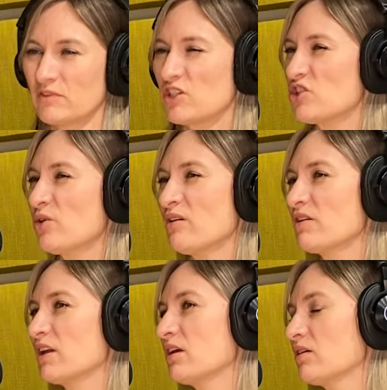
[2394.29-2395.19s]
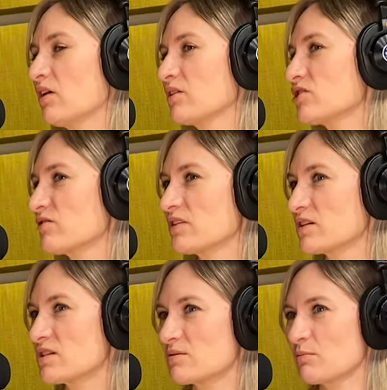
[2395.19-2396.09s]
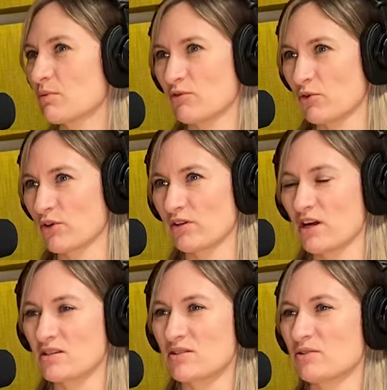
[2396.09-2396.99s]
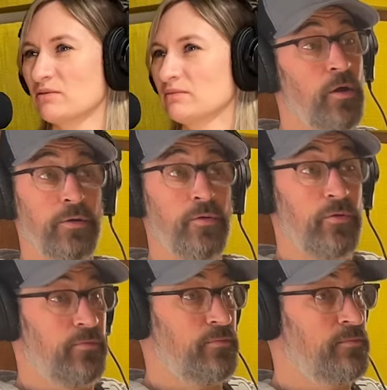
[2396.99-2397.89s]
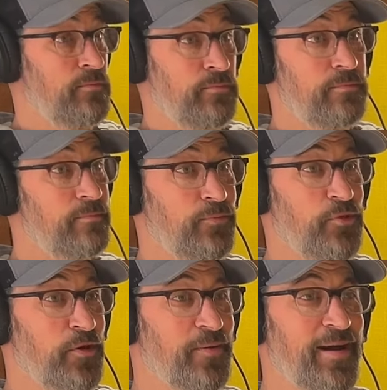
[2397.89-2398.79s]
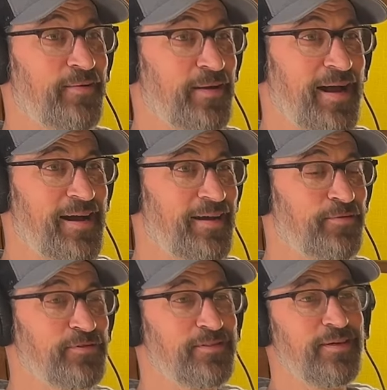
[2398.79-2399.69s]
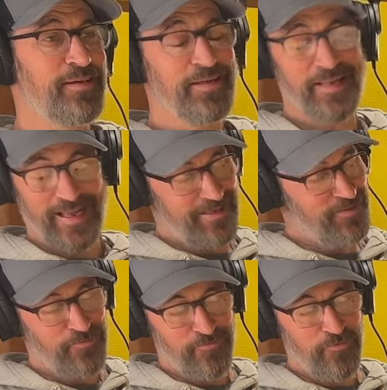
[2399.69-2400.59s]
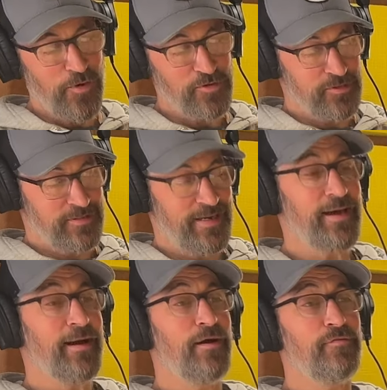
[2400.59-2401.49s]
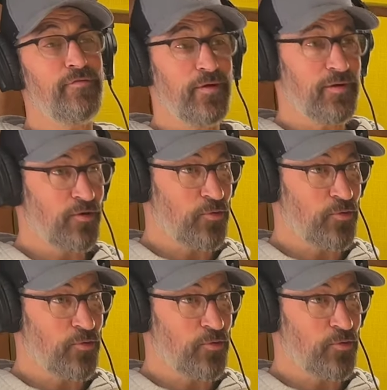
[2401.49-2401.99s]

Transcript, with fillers: Did you have any knowledge of this before the lawsuit? No. No, I, I was forced to have a